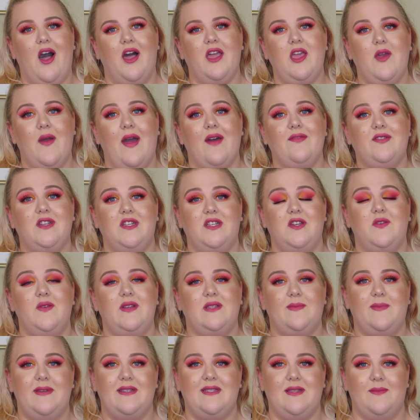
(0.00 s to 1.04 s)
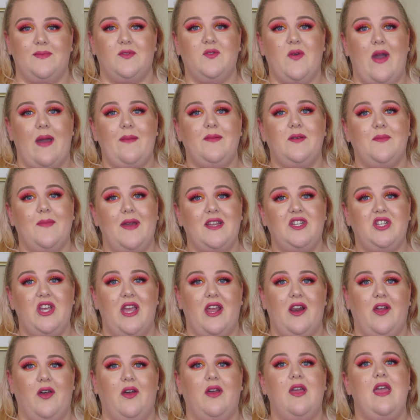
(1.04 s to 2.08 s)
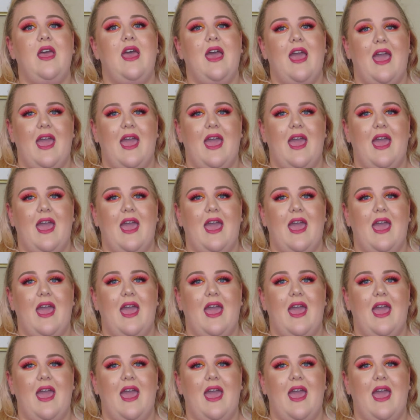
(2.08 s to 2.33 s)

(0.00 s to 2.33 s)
All you have to do is be subscribed to my channel